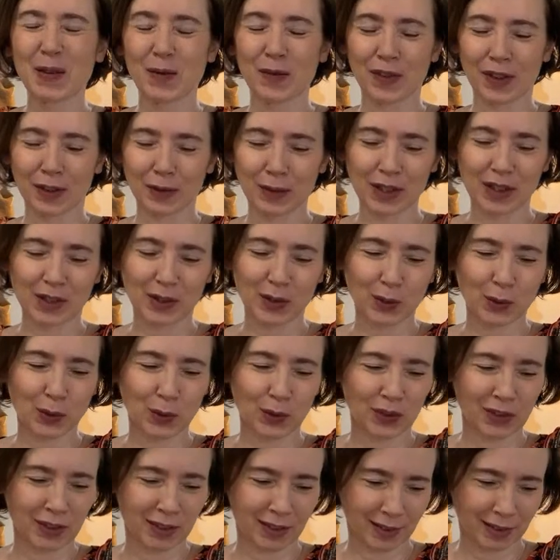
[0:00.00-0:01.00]
very
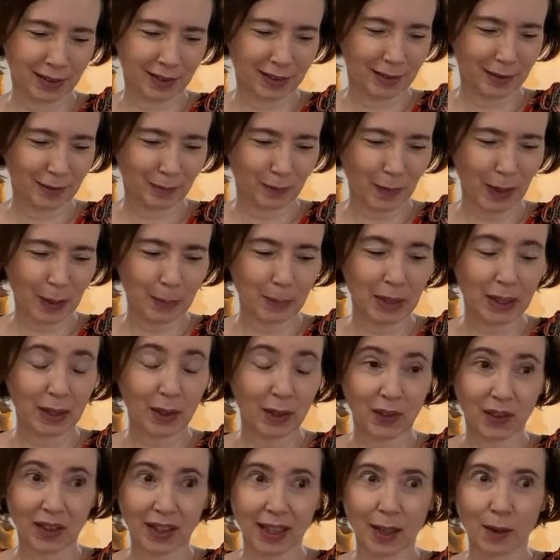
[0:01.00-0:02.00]
soon maybe
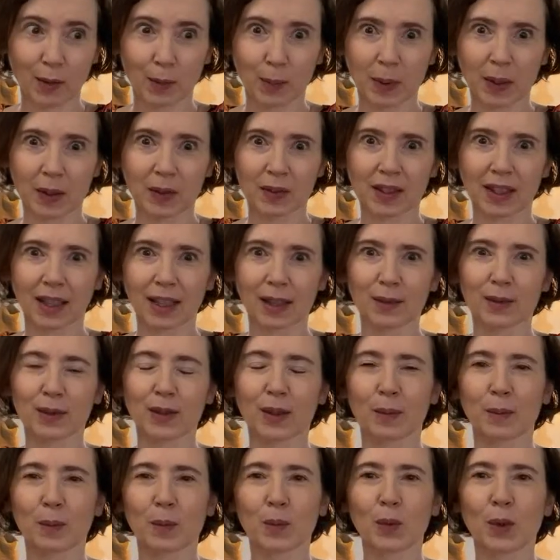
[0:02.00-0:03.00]
not now because I have
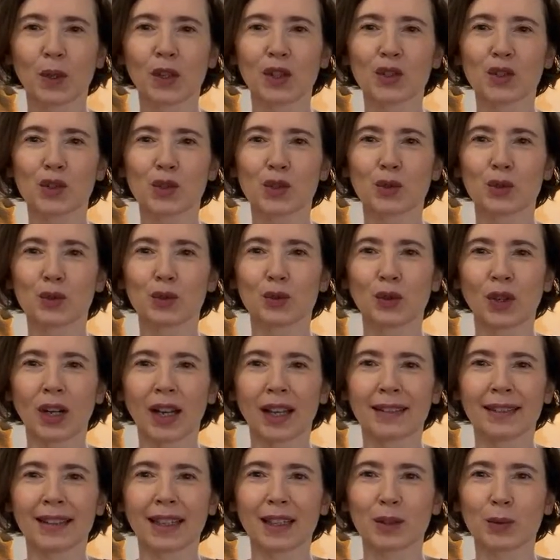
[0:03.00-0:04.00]
some work to do
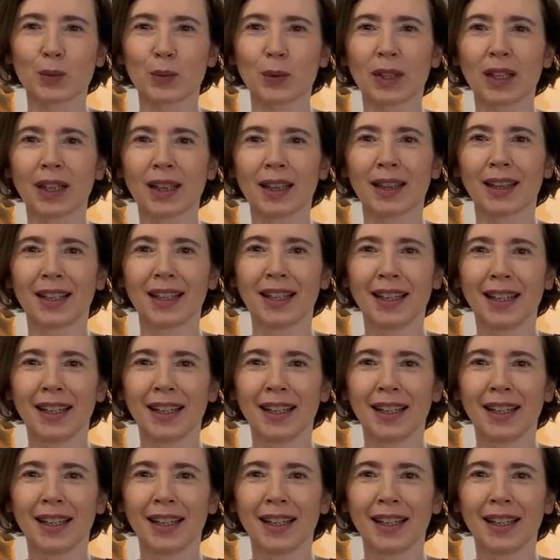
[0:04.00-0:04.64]
and that will